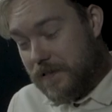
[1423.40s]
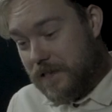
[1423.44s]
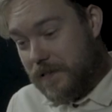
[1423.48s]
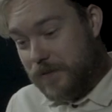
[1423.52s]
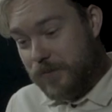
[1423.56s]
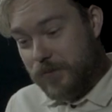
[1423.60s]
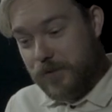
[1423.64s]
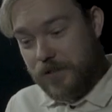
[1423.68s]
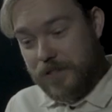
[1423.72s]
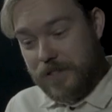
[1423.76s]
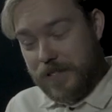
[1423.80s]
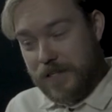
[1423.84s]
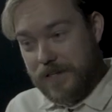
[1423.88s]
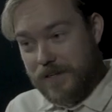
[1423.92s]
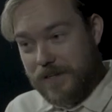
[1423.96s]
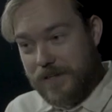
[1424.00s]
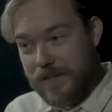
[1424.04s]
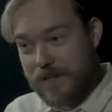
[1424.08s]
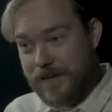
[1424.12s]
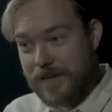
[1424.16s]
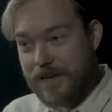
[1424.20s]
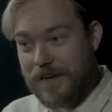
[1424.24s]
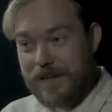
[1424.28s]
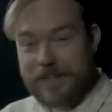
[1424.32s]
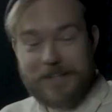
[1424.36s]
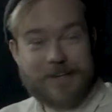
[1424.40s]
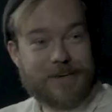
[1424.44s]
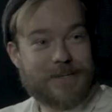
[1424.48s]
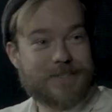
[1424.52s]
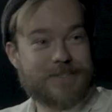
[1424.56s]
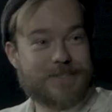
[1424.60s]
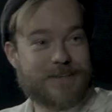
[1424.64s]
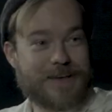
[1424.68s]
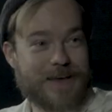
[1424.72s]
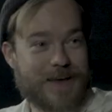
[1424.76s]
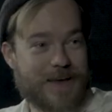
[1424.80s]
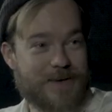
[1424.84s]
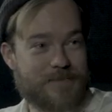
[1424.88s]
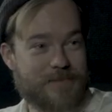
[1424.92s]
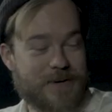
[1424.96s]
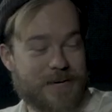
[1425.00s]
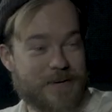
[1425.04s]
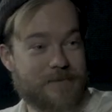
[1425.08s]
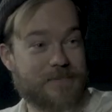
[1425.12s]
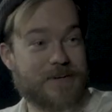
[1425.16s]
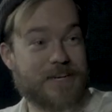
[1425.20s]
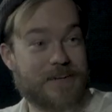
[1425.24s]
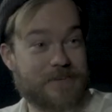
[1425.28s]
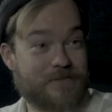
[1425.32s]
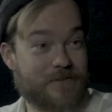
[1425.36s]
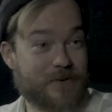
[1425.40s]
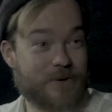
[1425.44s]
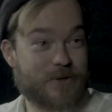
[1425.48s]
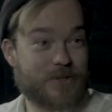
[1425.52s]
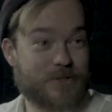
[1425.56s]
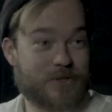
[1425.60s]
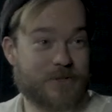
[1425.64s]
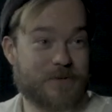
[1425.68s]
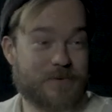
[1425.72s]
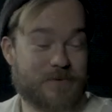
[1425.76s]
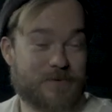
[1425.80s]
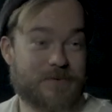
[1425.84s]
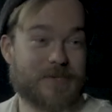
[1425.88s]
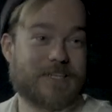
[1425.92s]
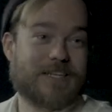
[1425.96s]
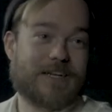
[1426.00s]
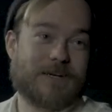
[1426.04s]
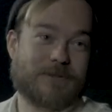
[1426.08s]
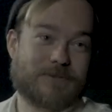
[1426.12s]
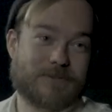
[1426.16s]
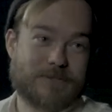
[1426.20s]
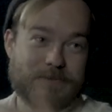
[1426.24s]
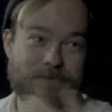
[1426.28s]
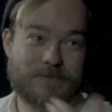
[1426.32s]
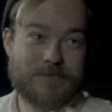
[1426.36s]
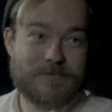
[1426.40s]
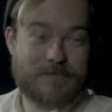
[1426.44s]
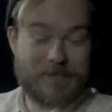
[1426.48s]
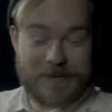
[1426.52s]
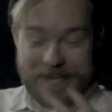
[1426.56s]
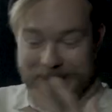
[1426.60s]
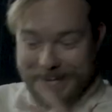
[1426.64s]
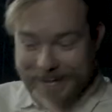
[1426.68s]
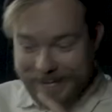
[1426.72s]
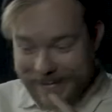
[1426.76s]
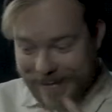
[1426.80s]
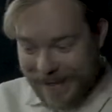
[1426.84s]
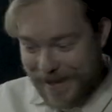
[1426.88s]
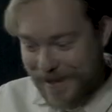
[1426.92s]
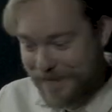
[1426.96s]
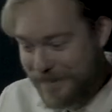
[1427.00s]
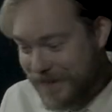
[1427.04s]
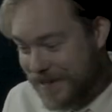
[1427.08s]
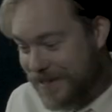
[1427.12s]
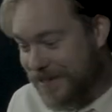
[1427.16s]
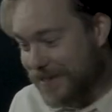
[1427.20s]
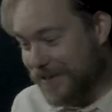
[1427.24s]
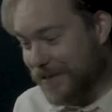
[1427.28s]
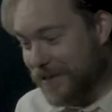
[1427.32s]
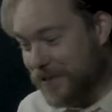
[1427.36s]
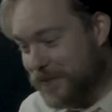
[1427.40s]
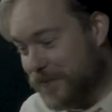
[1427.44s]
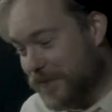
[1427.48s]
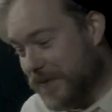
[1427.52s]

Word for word: this was a kind of Atlas game in a mini version without being a game as such.